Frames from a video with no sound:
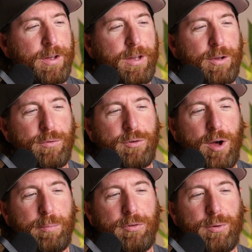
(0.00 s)
it was
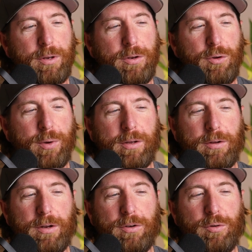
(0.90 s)
caught between New
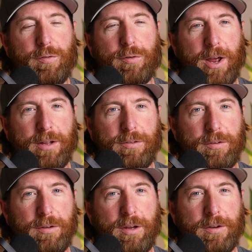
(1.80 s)
England and New
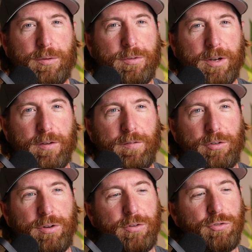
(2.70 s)
France because it was like a
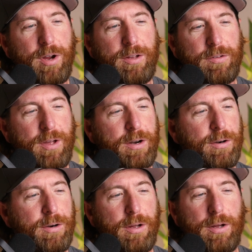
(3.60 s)
fishing trade center.